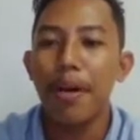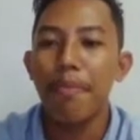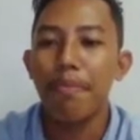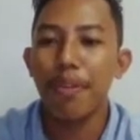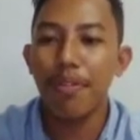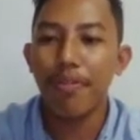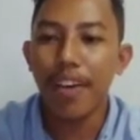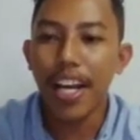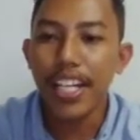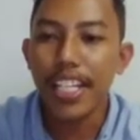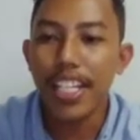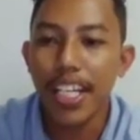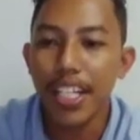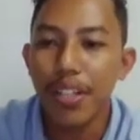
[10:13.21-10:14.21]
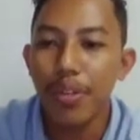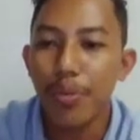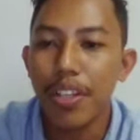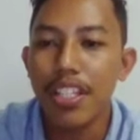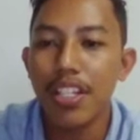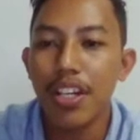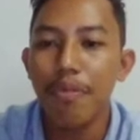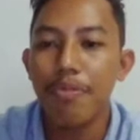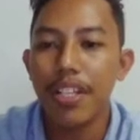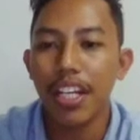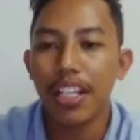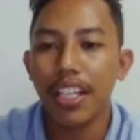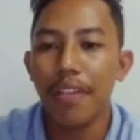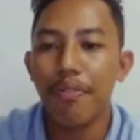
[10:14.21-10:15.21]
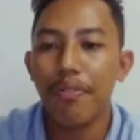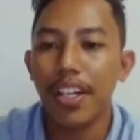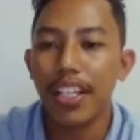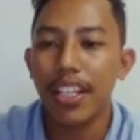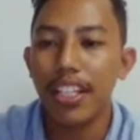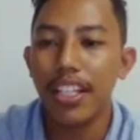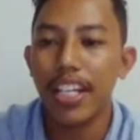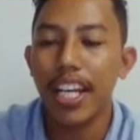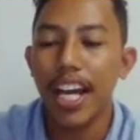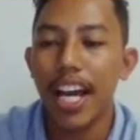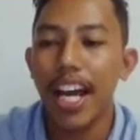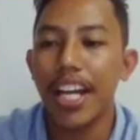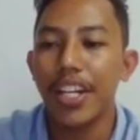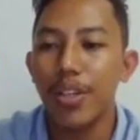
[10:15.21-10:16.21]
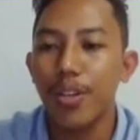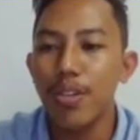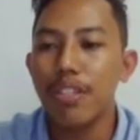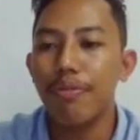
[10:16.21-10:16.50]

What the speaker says: provided with objective criteria and used